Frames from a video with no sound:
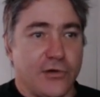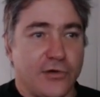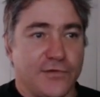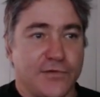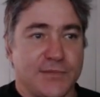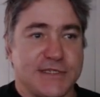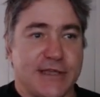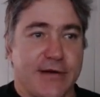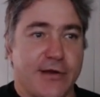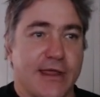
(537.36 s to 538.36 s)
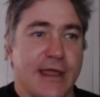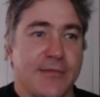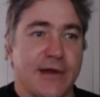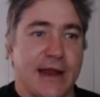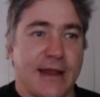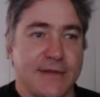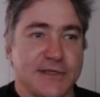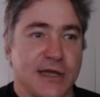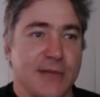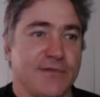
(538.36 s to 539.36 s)
from the stereo camera and
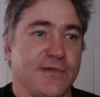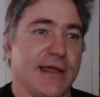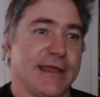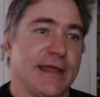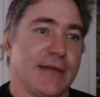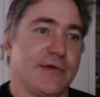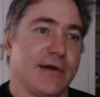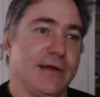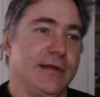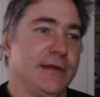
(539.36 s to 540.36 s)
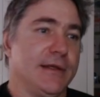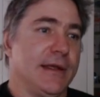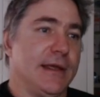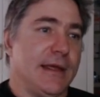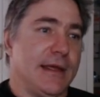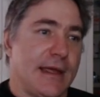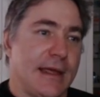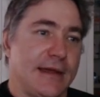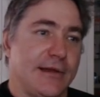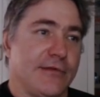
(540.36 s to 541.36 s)
the time of flight camera,
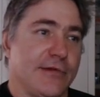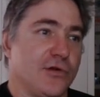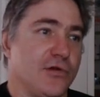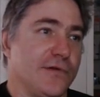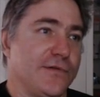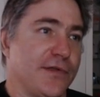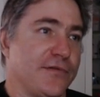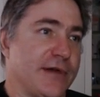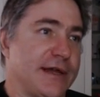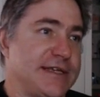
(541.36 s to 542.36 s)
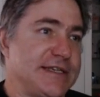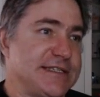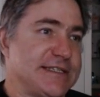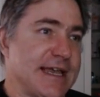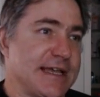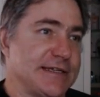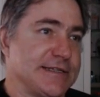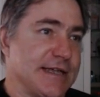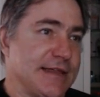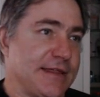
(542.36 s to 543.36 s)
and I record for 3
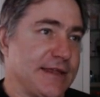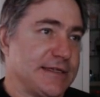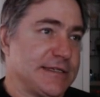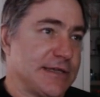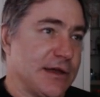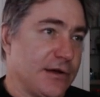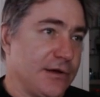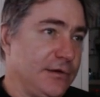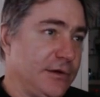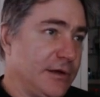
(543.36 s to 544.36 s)
seconds, I think. So